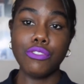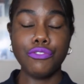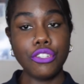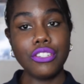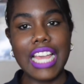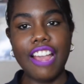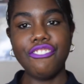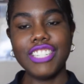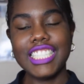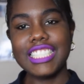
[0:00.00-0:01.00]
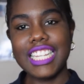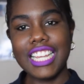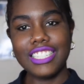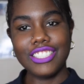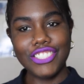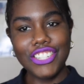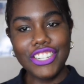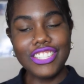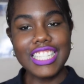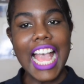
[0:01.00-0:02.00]
reviews and recent
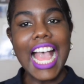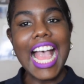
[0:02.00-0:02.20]
news.